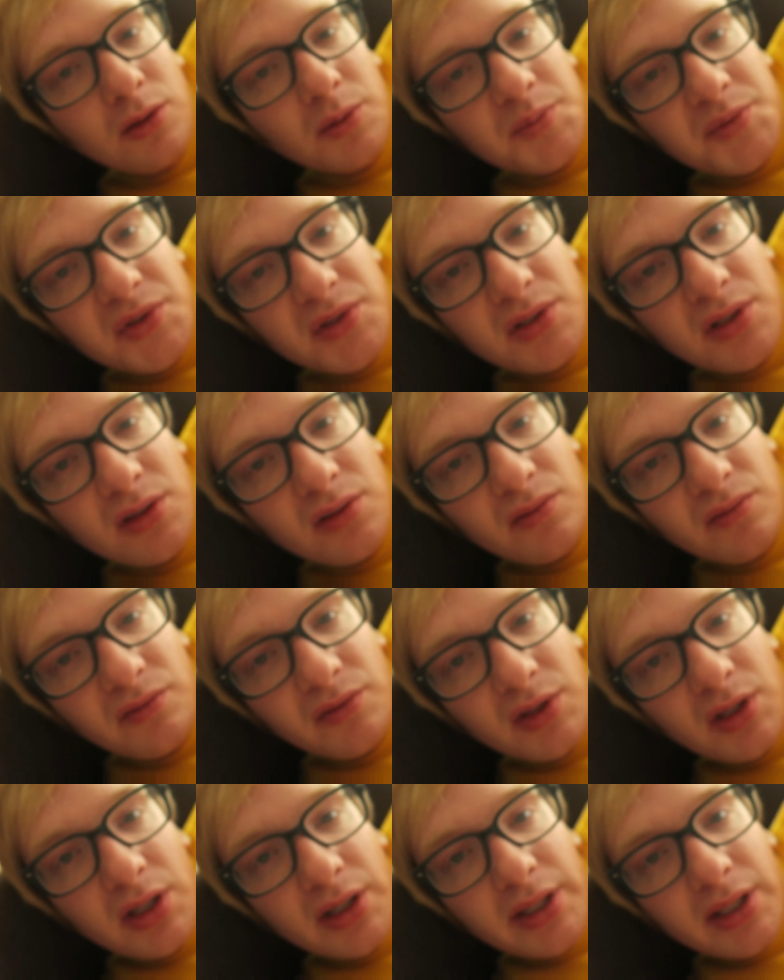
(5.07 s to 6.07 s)
Oops, didn't
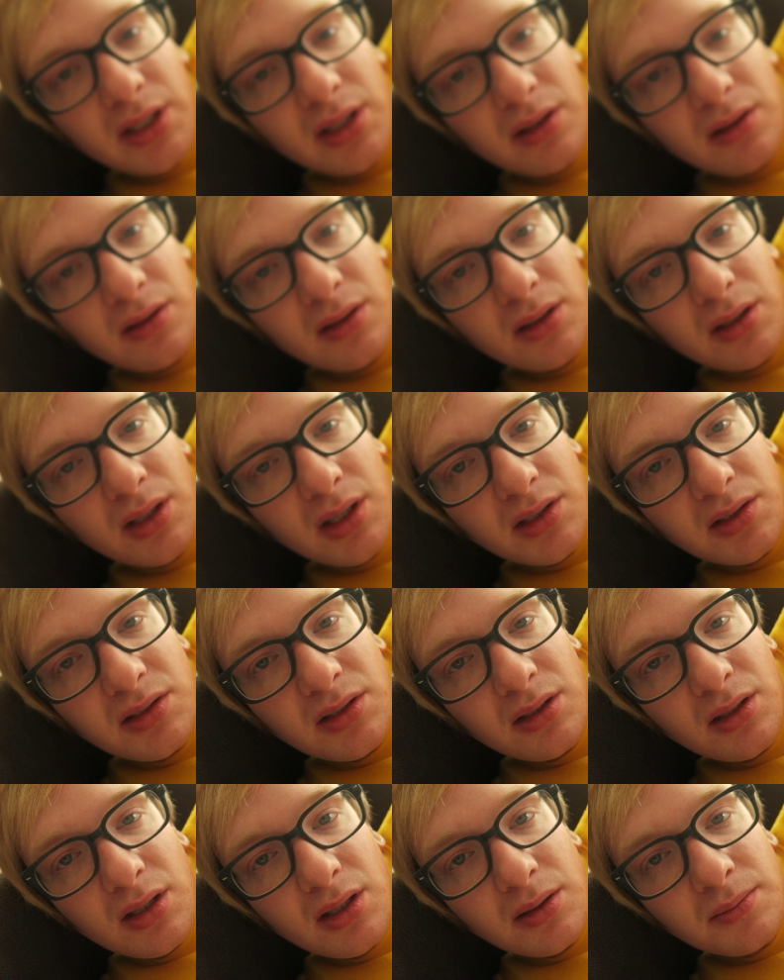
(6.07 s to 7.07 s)
vlog anything yet
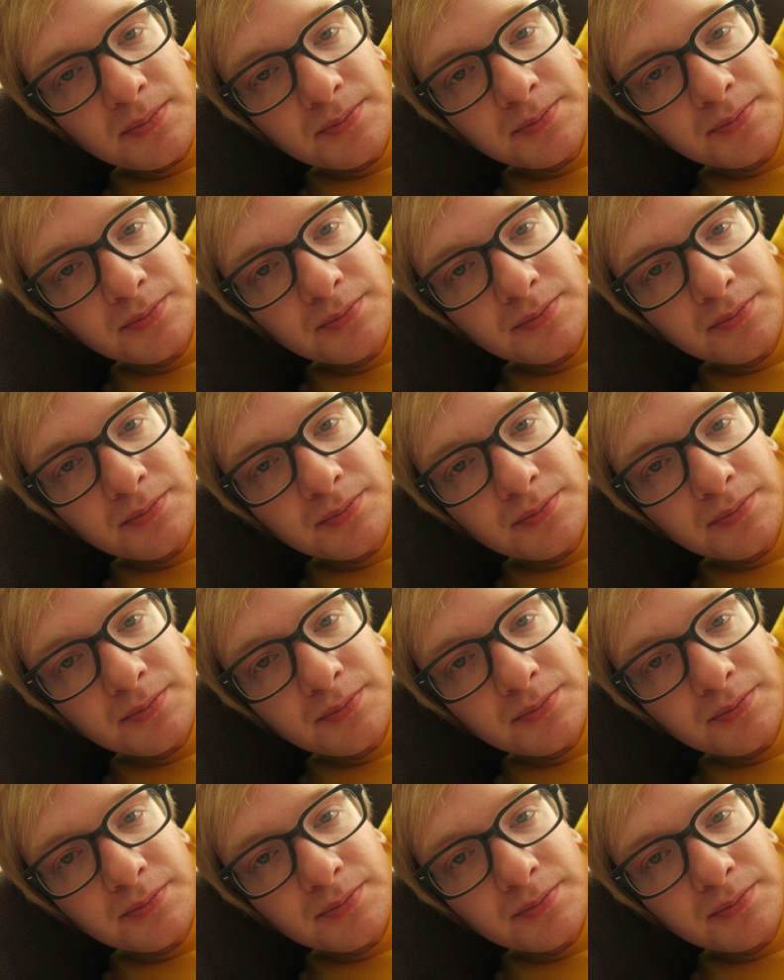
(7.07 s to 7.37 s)
today.